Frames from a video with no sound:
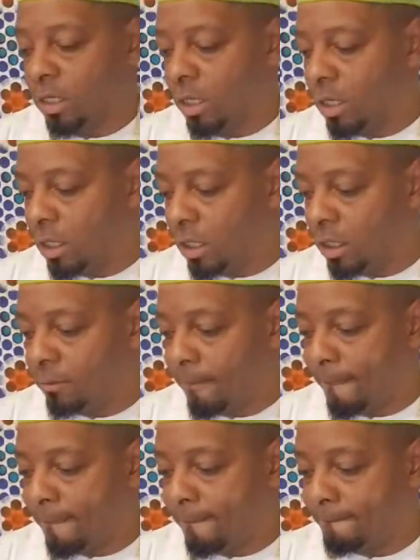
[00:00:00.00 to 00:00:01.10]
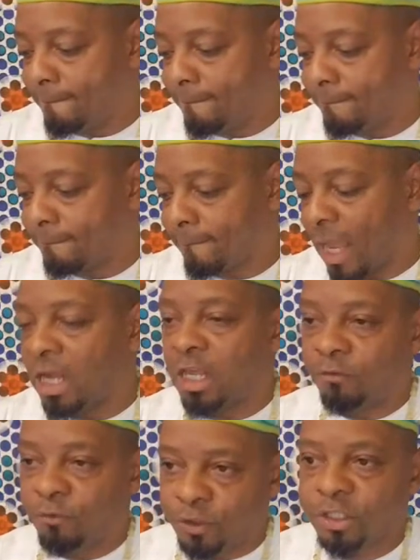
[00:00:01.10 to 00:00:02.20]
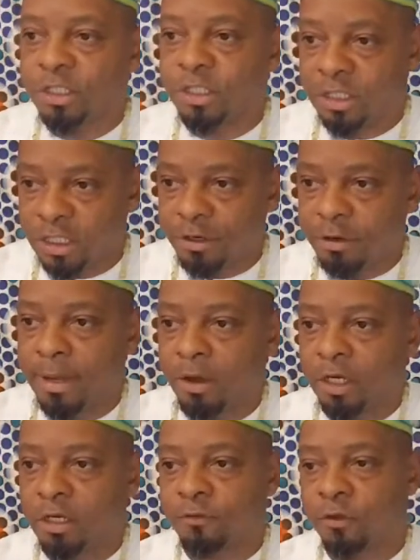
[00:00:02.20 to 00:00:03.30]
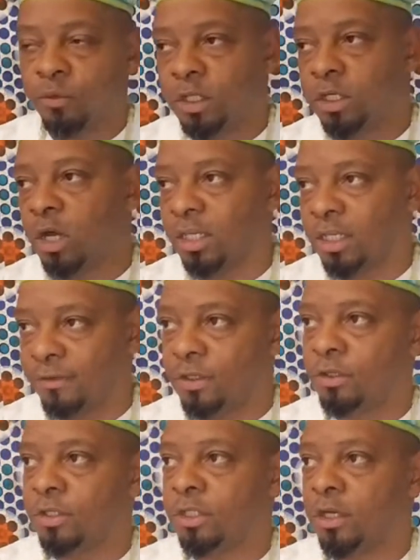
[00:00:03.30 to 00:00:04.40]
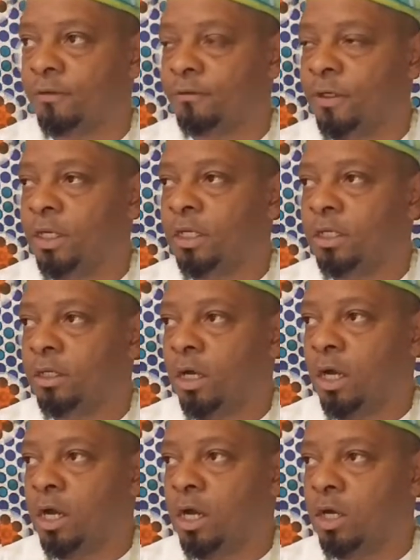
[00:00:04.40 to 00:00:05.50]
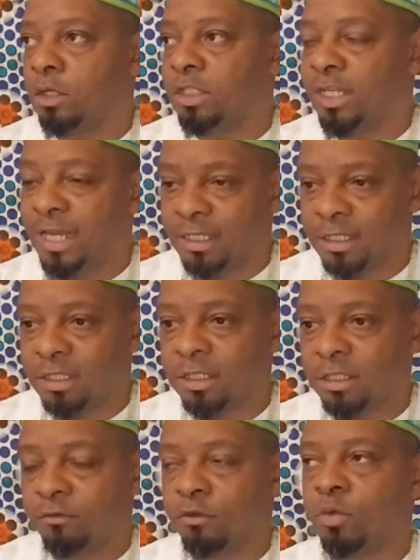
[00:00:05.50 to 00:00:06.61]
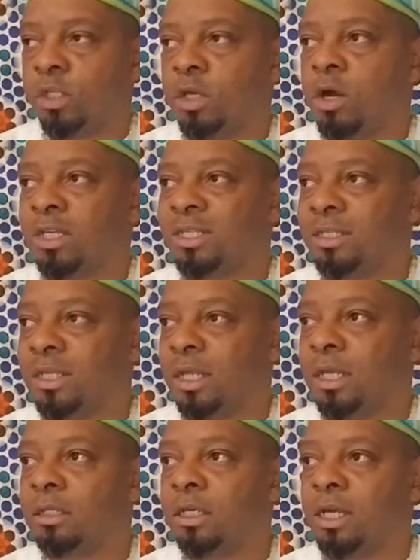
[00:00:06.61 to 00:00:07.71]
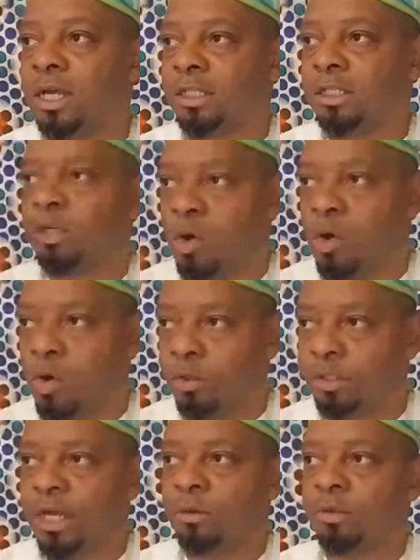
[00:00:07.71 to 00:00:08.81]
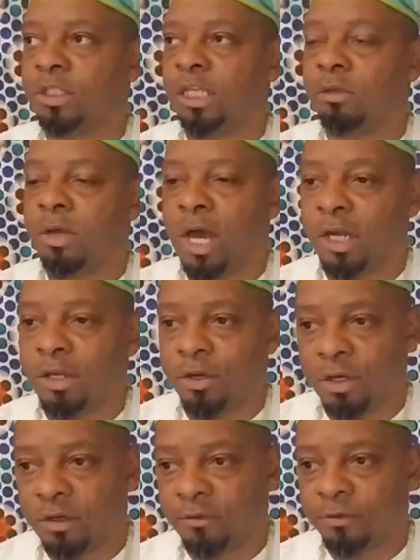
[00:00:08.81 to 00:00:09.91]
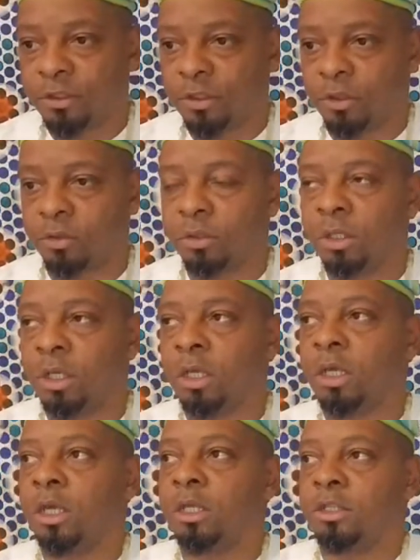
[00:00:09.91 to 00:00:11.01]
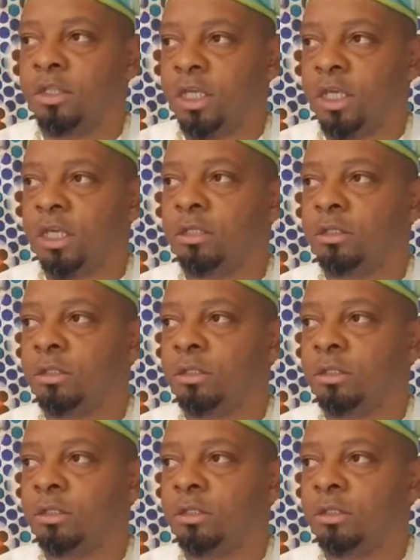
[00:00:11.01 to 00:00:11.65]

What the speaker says: Um, and if you're sincere about it, if you really are giving yourself tests, if you really are setting the kinds of goals that will take you out of your comfort zone, then